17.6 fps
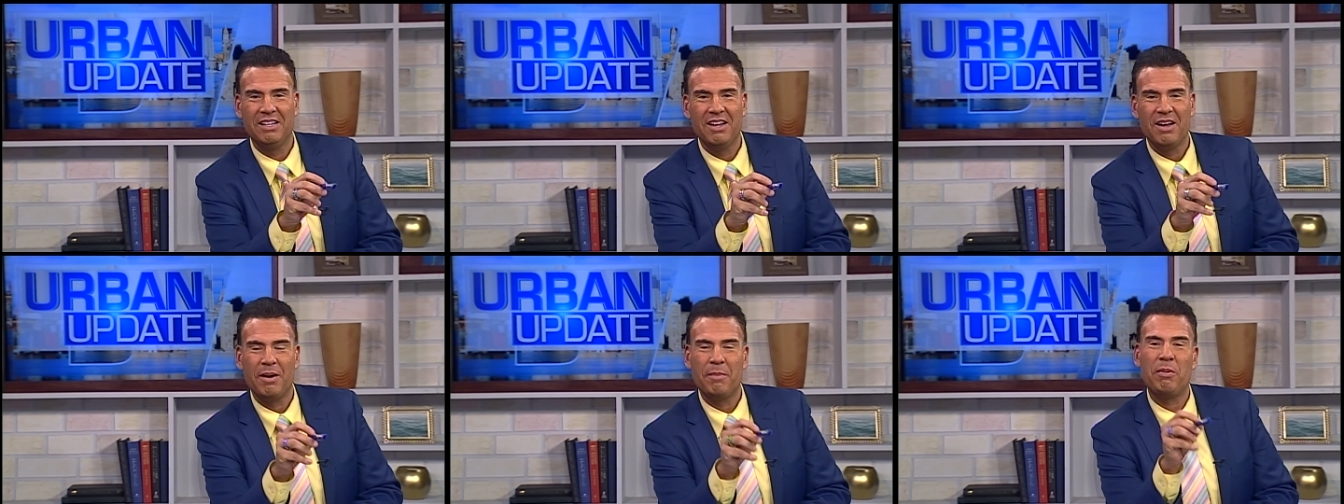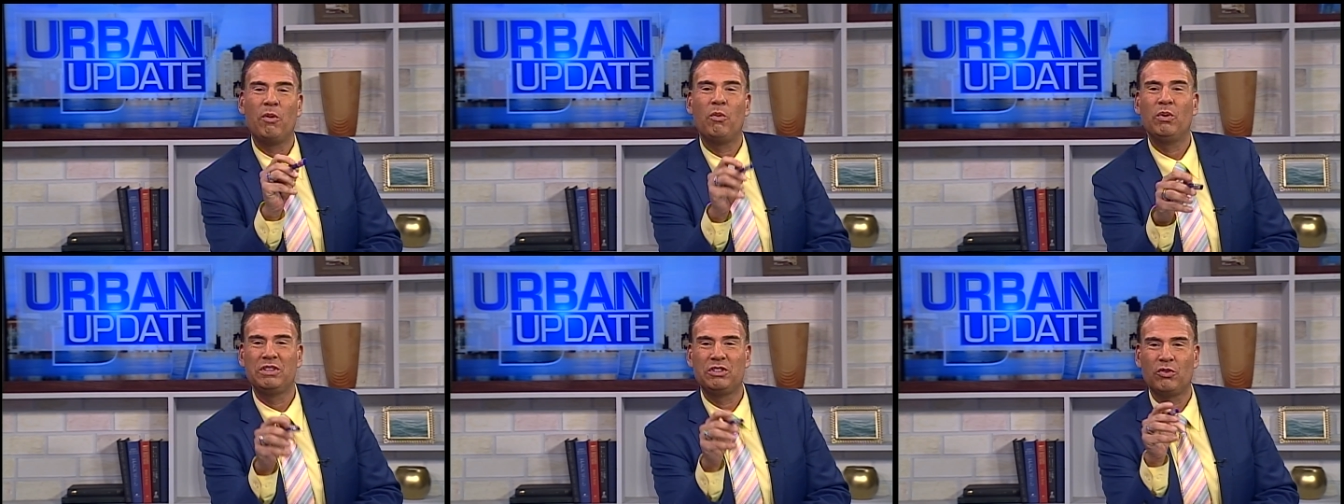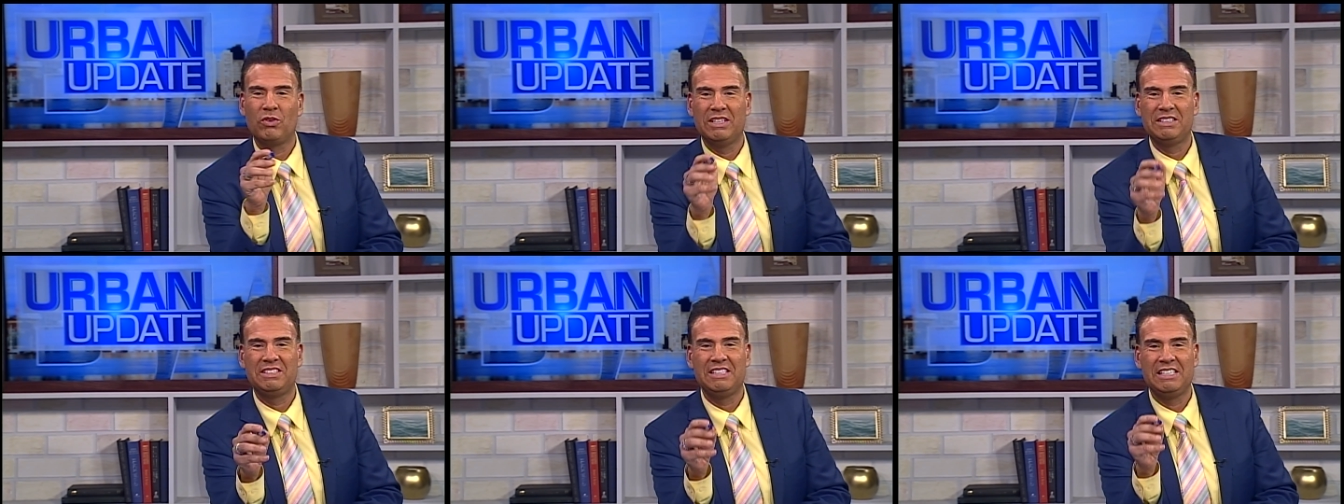about what the
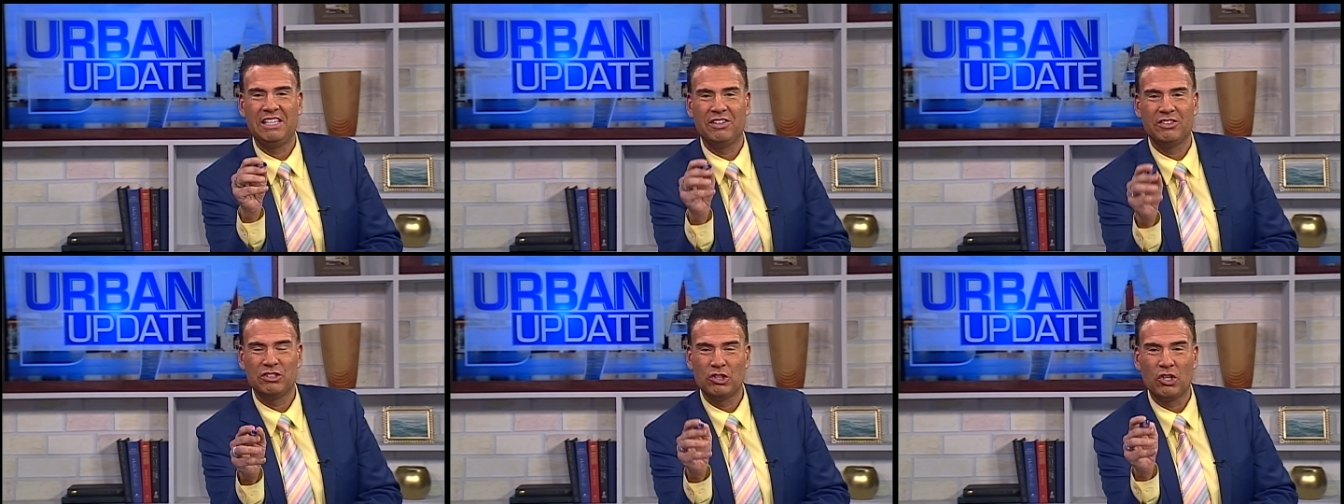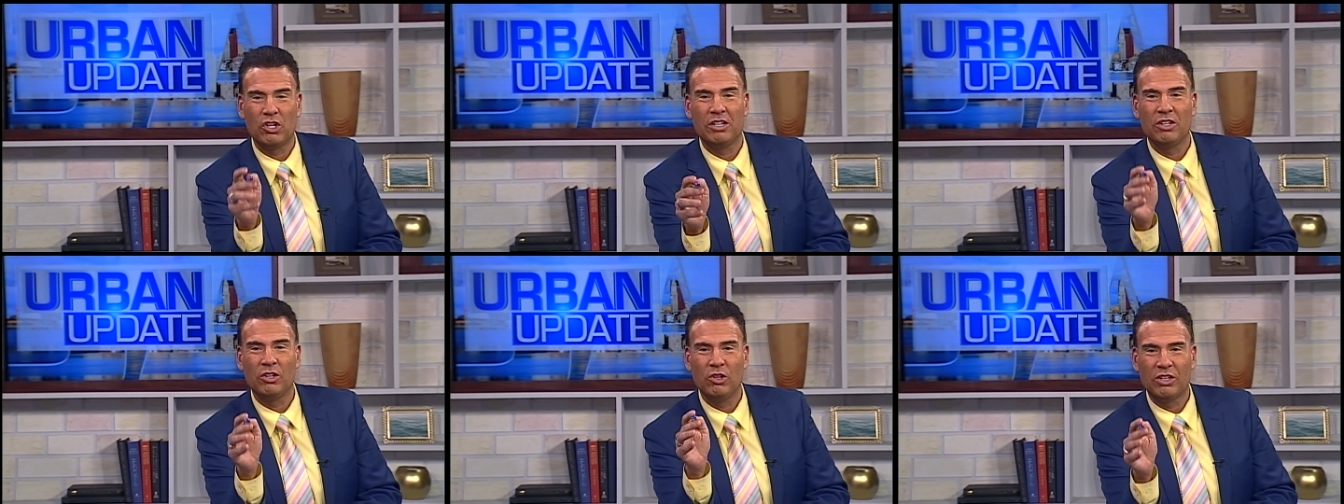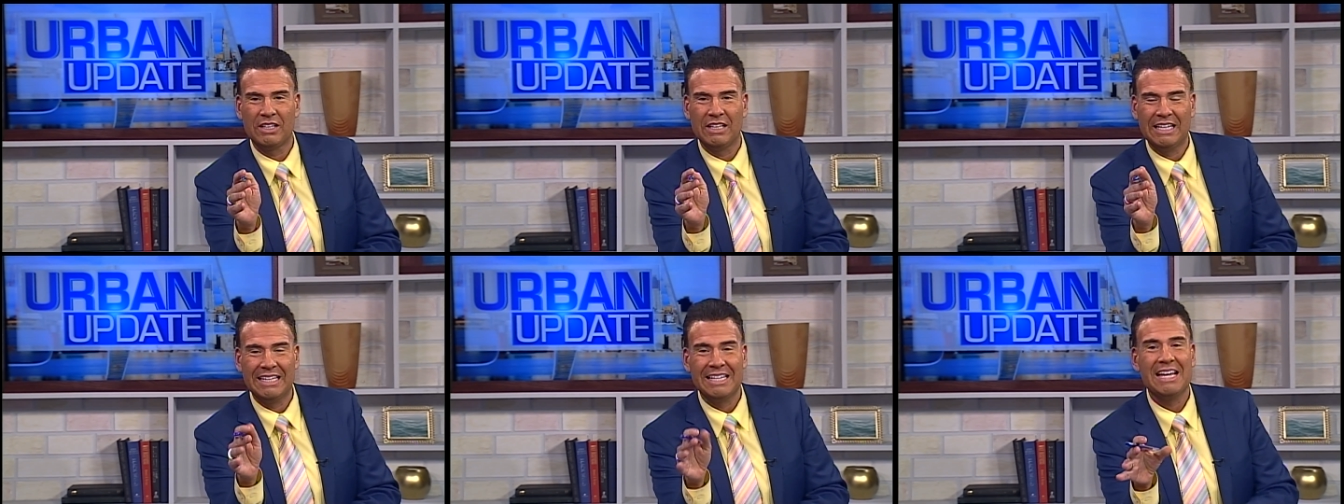rest of the year is going to look
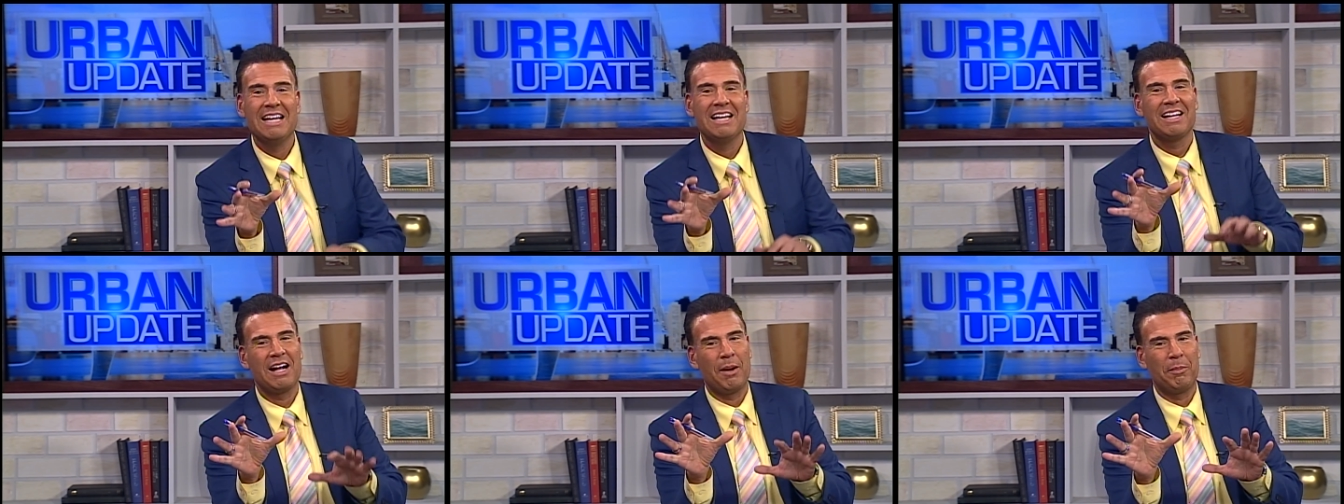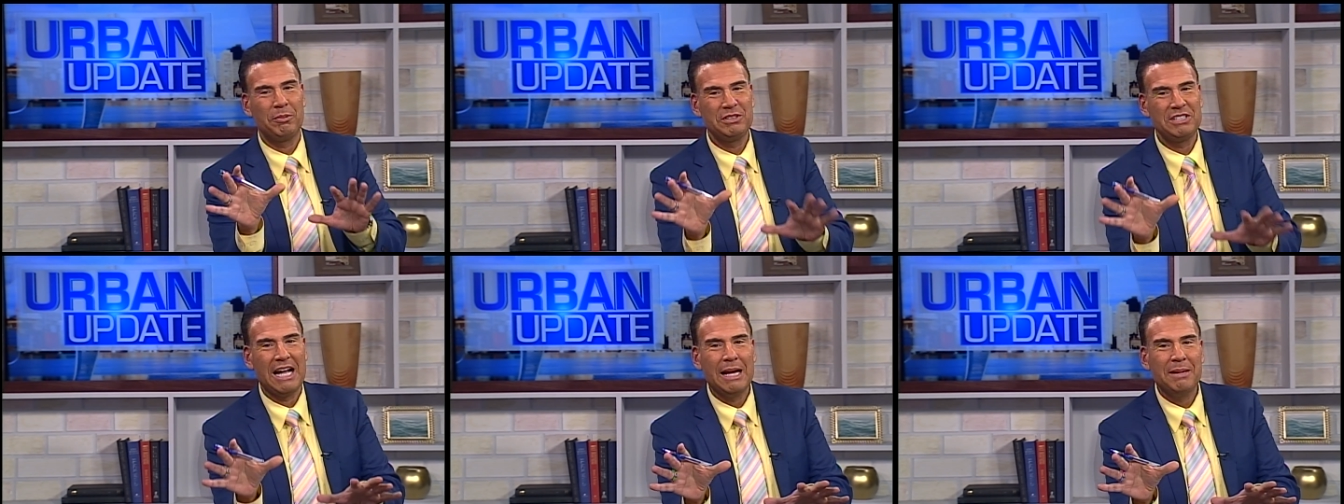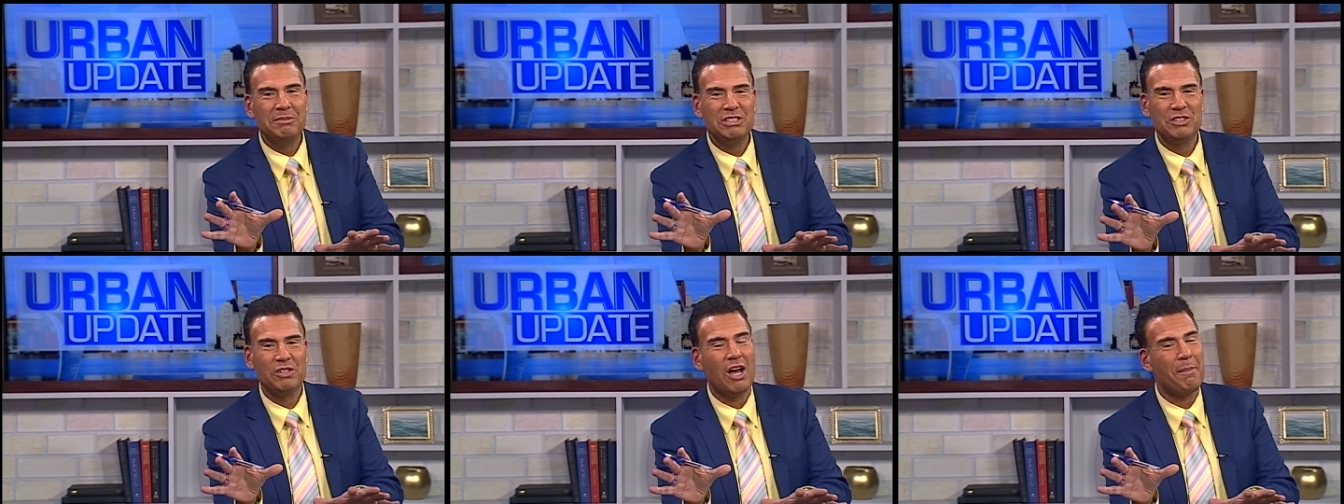like. A couple times
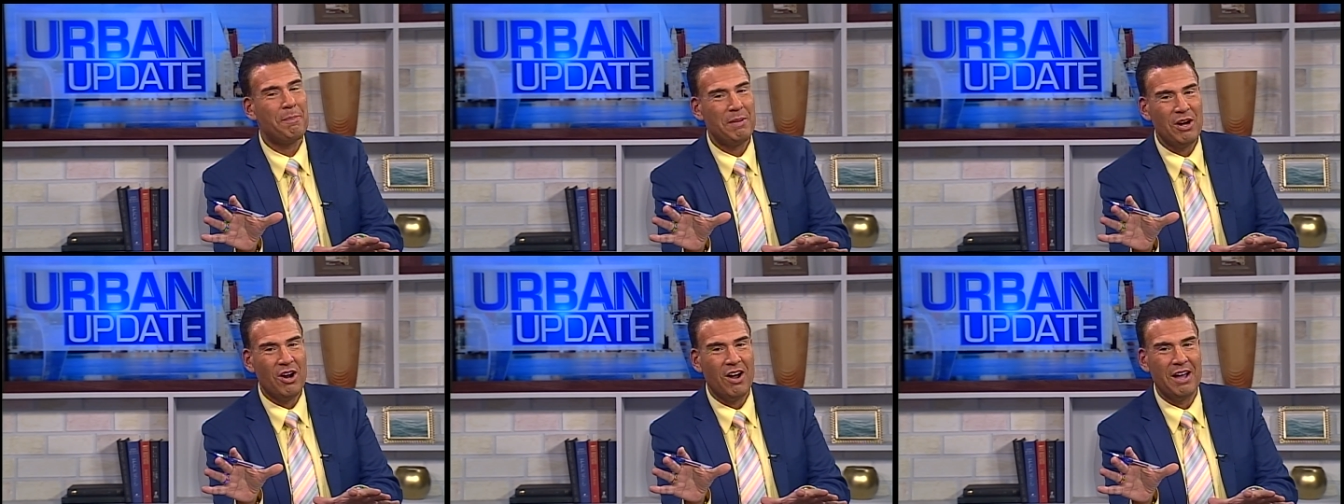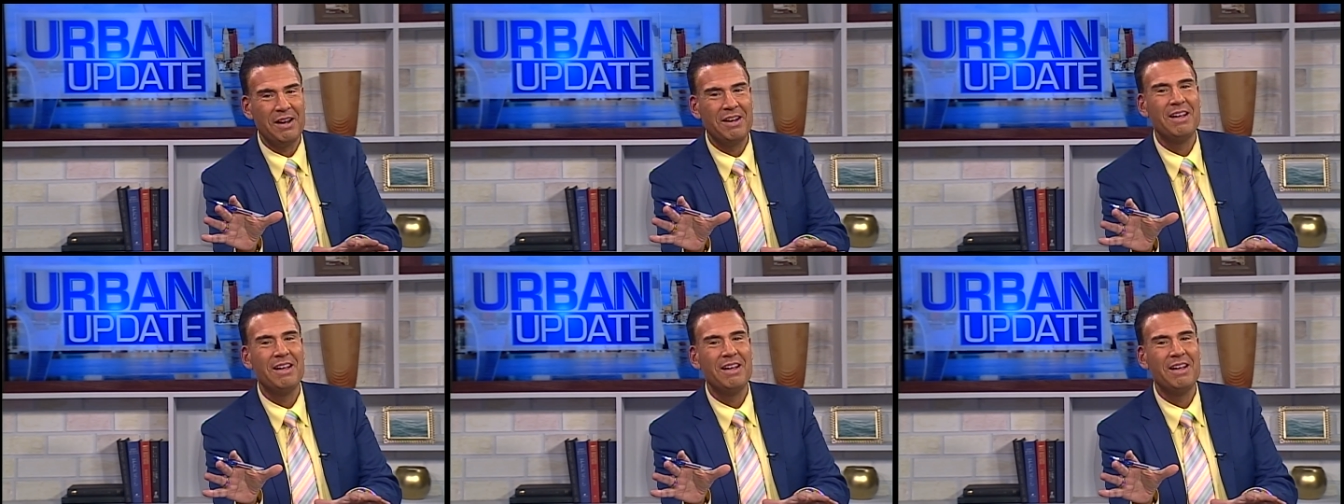he's not been on,